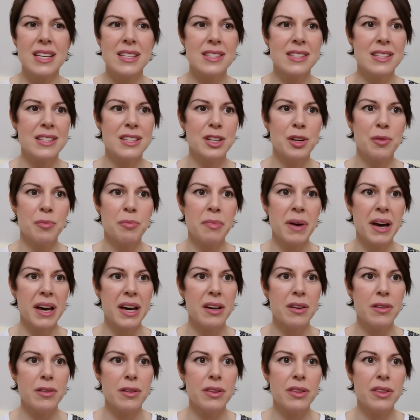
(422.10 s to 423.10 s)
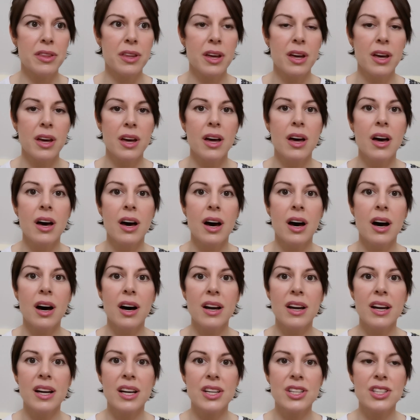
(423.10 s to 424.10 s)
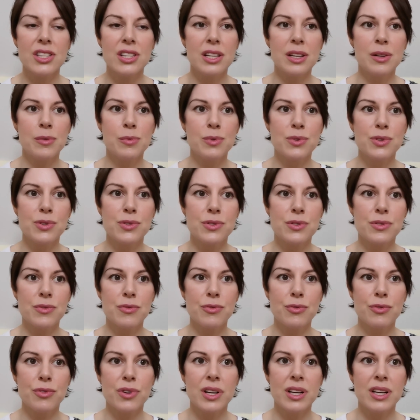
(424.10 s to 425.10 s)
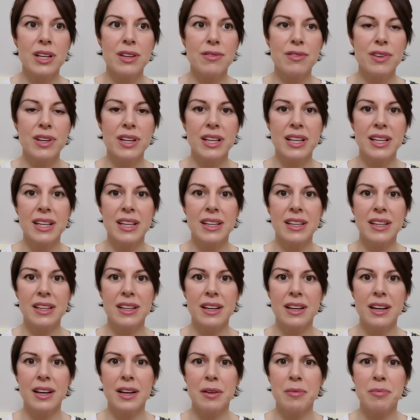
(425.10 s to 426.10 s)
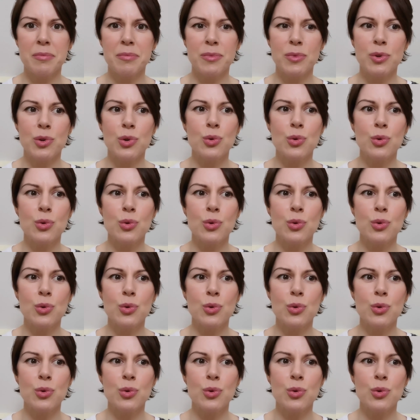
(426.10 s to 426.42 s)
taste in your mouth. I actually was really, really um,